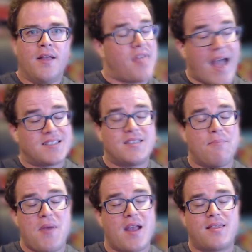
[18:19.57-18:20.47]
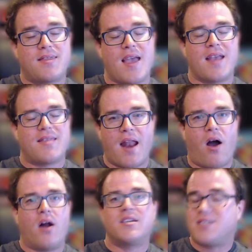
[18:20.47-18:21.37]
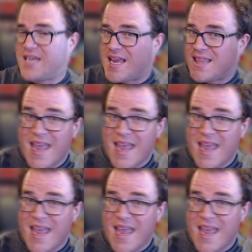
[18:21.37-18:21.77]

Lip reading: That's the big thing that honestly,